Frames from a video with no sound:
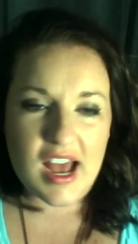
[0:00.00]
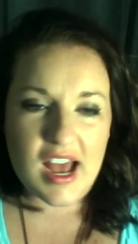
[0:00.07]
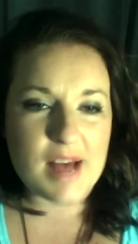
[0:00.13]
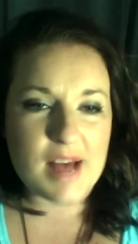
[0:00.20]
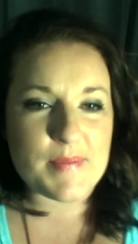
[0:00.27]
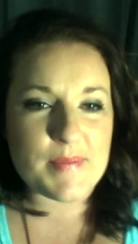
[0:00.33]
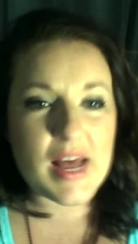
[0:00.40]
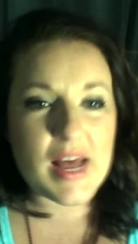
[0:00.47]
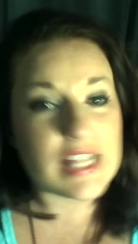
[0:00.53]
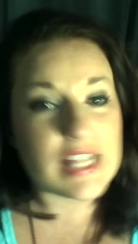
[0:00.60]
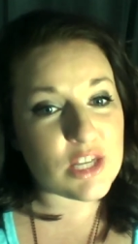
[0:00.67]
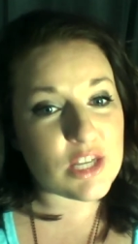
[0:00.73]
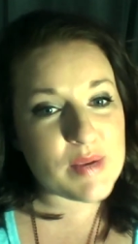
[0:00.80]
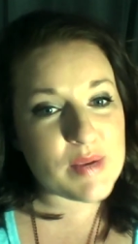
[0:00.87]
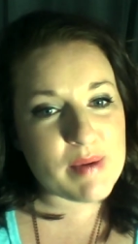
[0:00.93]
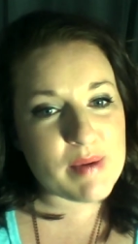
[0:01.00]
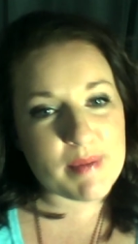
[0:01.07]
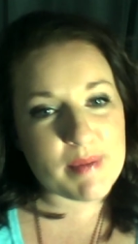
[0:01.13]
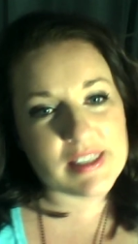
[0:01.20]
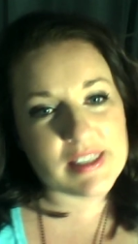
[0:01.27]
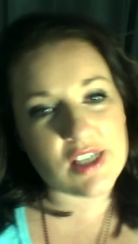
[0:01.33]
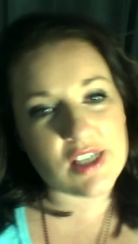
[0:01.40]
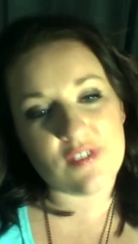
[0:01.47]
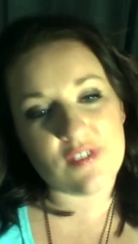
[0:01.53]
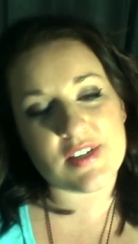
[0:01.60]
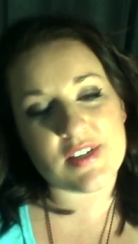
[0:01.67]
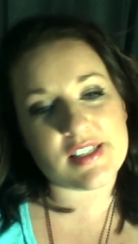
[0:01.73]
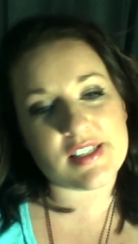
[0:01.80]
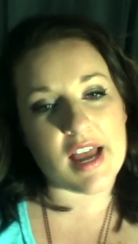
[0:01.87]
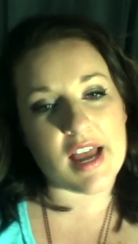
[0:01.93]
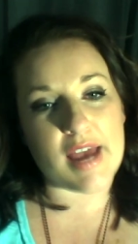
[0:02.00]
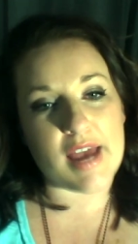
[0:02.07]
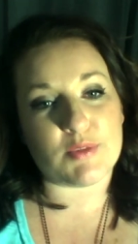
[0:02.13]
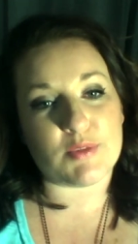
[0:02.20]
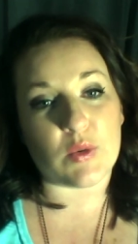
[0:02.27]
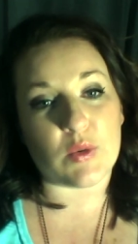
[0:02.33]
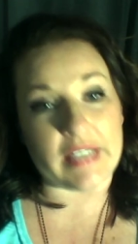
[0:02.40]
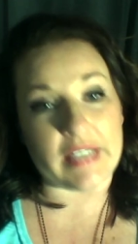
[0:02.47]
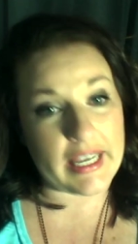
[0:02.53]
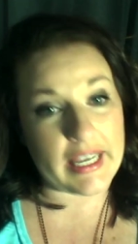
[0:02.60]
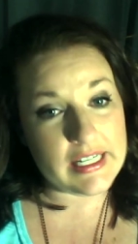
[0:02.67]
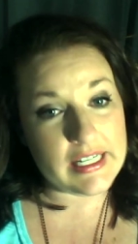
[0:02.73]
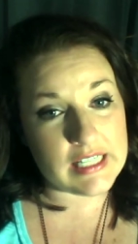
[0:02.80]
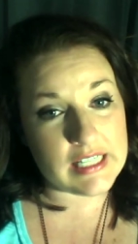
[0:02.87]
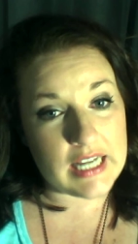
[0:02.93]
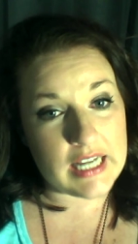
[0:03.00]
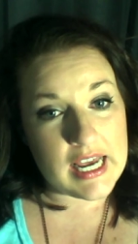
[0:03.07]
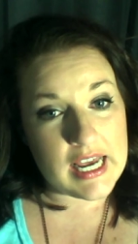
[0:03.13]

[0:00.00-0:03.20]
Um, a little bit about myself is I'm 28,